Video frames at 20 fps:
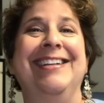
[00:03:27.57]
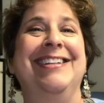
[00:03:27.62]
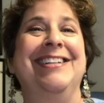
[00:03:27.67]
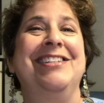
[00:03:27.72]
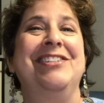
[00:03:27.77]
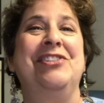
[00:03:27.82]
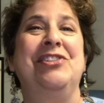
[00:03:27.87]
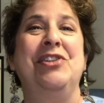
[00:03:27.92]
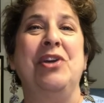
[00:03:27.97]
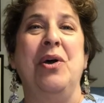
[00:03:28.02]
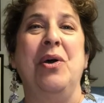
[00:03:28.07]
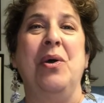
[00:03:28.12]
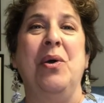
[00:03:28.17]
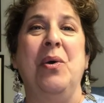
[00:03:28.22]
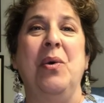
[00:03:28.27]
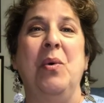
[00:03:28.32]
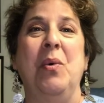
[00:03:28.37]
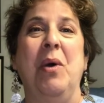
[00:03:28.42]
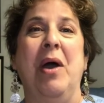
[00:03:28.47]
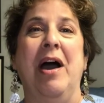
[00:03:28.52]

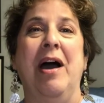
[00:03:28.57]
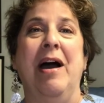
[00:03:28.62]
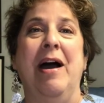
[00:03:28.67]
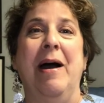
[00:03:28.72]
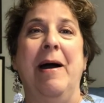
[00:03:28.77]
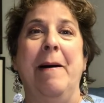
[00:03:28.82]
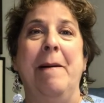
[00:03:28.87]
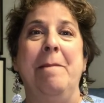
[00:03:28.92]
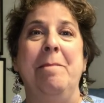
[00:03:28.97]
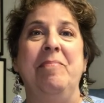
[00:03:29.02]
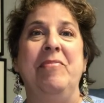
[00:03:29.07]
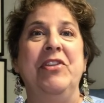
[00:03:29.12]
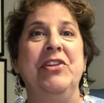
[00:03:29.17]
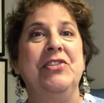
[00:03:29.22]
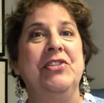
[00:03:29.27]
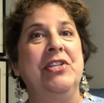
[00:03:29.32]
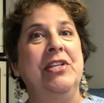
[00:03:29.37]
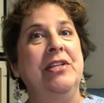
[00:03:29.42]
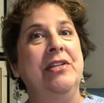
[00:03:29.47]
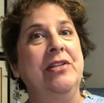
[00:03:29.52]
So uh,
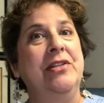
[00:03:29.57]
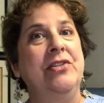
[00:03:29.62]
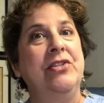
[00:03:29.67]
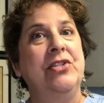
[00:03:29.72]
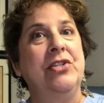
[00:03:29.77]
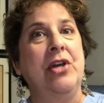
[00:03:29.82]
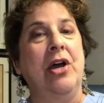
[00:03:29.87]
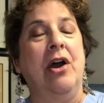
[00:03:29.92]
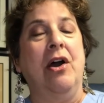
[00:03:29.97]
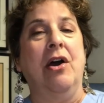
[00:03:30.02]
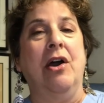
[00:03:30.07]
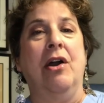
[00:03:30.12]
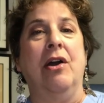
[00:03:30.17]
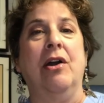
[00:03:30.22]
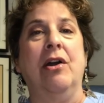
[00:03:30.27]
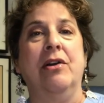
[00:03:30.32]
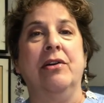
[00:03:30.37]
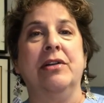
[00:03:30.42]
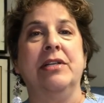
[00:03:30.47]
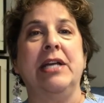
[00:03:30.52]
this is
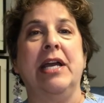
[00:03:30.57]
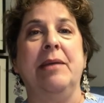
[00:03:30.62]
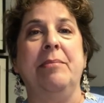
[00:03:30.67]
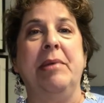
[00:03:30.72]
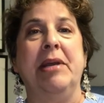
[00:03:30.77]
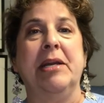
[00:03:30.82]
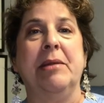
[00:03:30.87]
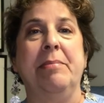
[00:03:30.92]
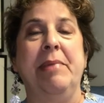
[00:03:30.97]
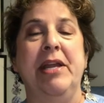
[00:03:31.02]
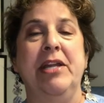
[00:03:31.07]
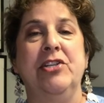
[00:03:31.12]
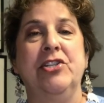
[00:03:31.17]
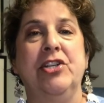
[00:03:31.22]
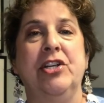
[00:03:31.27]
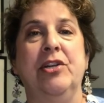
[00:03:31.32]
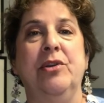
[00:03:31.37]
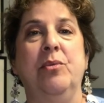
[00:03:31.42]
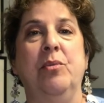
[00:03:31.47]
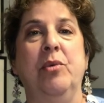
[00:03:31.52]
our diabetic
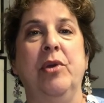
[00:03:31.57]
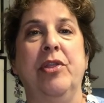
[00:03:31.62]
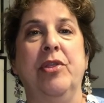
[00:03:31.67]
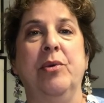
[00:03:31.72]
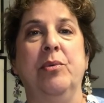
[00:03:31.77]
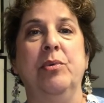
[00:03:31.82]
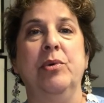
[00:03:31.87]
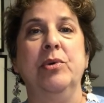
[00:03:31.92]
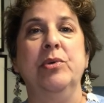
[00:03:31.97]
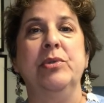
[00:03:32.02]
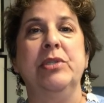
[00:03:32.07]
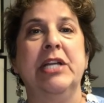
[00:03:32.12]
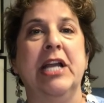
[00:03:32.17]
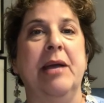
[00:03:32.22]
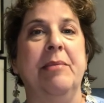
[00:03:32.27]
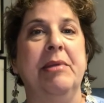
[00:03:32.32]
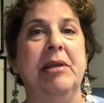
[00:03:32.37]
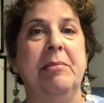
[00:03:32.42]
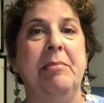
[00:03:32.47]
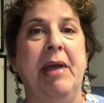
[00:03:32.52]
patient with a wound
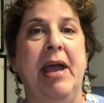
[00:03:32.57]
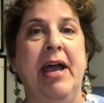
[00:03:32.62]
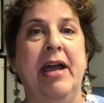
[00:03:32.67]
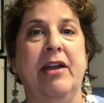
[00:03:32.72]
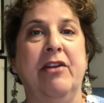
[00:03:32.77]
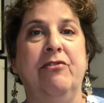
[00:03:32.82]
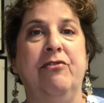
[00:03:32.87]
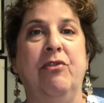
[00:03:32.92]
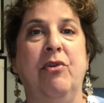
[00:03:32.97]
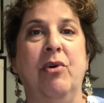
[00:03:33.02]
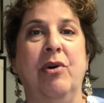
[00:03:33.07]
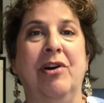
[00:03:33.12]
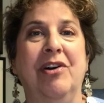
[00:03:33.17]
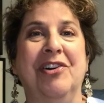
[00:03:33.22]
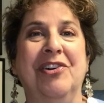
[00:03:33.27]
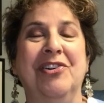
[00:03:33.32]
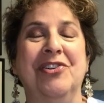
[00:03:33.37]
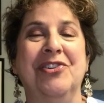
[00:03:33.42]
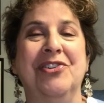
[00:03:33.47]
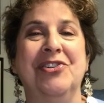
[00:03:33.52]
coming back
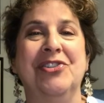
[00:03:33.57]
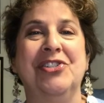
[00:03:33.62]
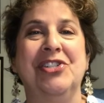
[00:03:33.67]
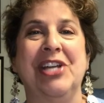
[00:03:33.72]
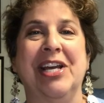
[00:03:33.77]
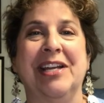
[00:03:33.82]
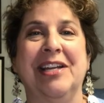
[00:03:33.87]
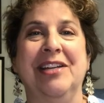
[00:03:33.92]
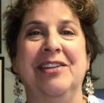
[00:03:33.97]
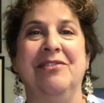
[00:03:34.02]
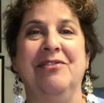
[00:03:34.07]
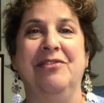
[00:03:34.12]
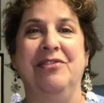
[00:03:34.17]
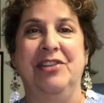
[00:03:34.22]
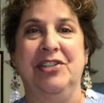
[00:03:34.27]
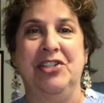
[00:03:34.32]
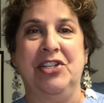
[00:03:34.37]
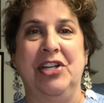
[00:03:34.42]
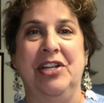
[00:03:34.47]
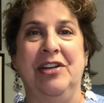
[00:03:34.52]
for her second
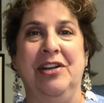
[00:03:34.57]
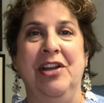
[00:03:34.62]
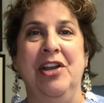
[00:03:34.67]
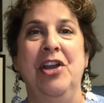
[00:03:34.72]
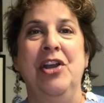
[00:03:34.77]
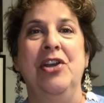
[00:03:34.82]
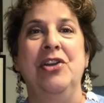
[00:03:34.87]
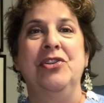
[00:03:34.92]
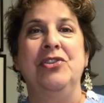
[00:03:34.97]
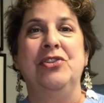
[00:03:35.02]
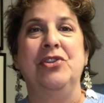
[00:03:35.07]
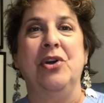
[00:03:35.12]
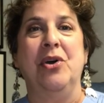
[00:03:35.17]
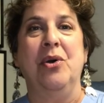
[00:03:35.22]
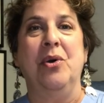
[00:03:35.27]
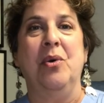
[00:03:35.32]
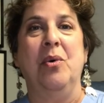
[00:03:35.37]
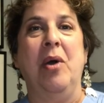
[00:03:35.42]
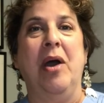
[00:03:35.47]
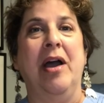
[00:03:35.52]
visit.
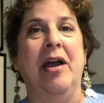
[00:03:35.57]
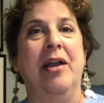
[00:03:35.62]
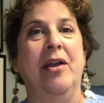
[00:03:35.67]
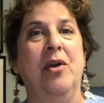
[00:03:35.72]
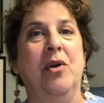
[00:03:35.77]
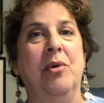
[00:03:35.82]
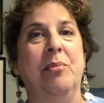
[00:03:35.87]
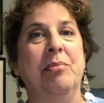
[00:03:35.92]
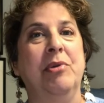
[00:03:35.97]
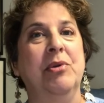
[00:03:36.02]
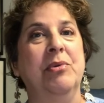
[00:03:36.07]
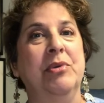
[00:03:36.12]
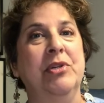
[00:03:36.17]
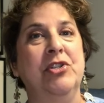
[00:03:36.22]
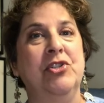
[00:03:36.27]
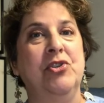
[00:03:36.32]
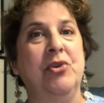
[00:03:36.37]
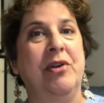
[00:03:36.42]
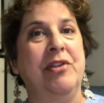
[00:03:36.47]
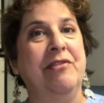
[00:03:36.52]
So I hope you
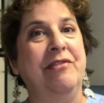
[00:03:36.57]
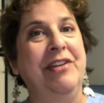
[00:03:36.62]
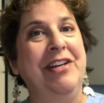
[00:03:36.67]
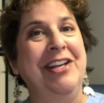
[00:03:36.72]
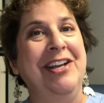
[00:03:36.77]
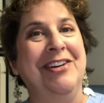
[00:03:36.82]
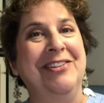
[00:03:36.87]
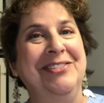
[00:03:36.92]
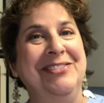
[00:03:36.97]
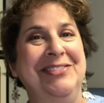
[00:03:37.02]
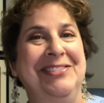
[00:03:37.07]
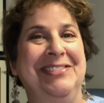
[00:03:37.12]
enjoy the video.